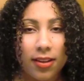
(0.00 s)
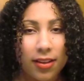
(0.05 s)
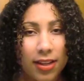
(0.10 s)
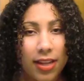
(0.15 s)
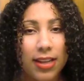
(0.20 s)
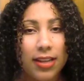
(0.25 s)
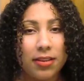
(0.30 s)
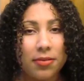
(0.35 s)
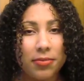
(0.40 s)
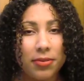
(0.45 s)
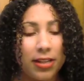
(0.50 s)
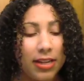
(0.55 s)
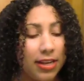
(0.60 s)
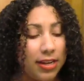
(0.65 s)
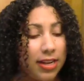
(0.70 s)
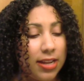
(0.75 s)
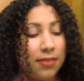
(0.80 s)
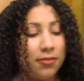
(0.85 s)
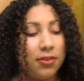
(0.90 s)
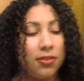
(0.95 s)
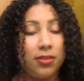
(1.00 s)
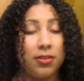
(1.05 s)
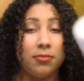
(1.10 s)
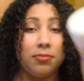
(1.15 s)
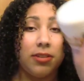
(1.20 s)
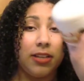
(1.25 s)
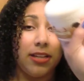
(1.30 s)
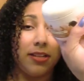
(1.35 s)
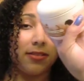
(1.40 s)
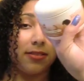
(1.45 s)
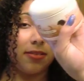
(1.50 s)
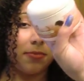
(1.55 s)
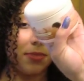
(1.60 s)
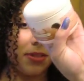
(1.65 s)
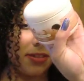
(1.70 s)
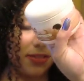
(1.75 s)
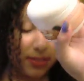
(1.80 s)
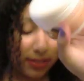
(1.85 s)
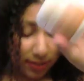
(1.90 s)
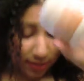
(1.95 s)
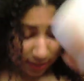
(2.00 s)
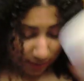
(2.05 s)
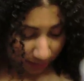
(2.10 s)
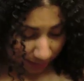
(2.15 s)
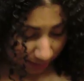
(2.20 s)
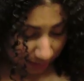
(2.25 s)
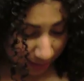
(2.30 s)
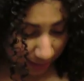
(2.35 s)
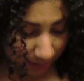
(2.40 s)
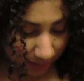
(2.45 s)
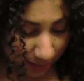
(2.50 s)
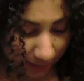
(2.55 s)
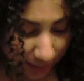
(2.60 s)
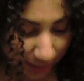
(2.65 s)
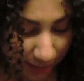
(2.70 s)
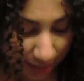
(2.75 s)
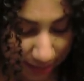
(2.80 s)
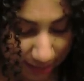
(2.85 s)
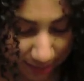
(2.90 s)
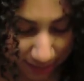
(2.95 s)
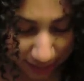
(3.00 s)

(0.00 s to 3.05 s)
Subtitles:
can't complain. I have no complaints about this. And